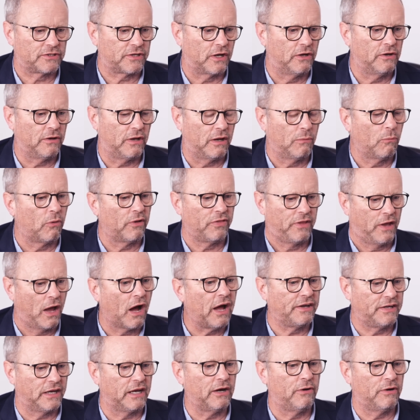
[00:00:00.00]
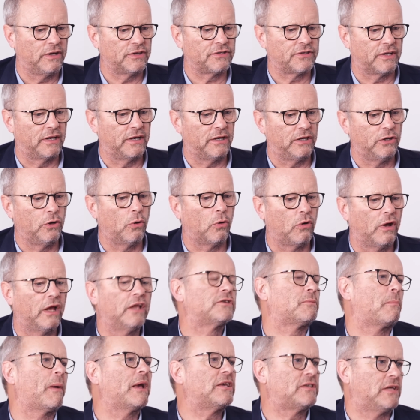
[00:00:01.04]
So what the idea is that
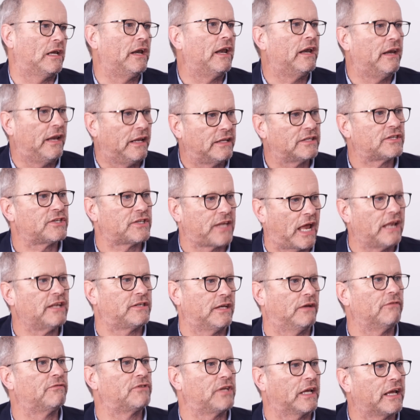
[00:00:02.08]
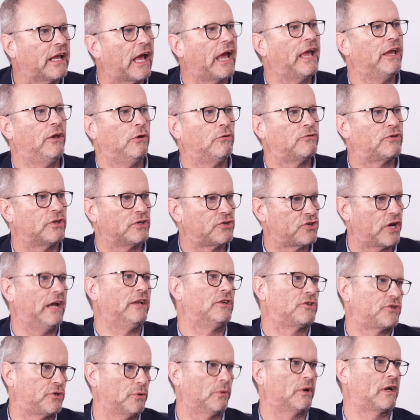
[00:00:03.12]
it's basically an incentive to get you to
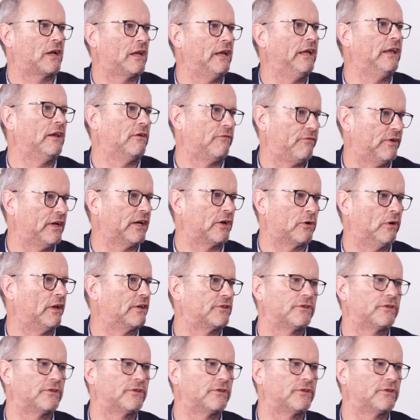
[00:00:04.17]
change to a cleaner vehicle.